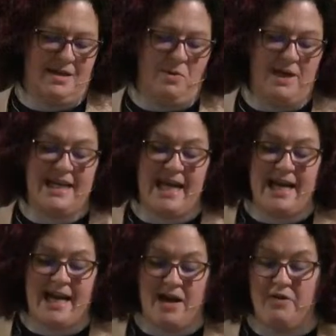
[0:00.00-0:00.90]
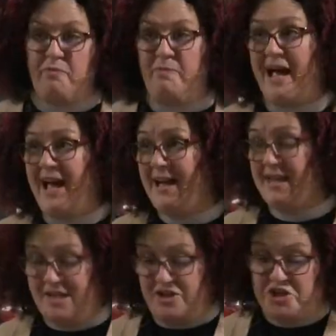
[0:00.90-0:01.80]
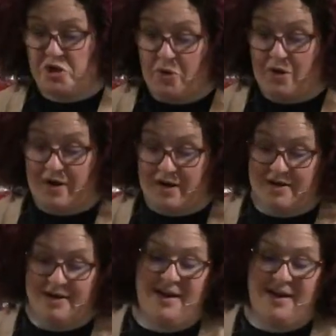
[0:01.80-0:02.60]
when getting out of bed is a chore,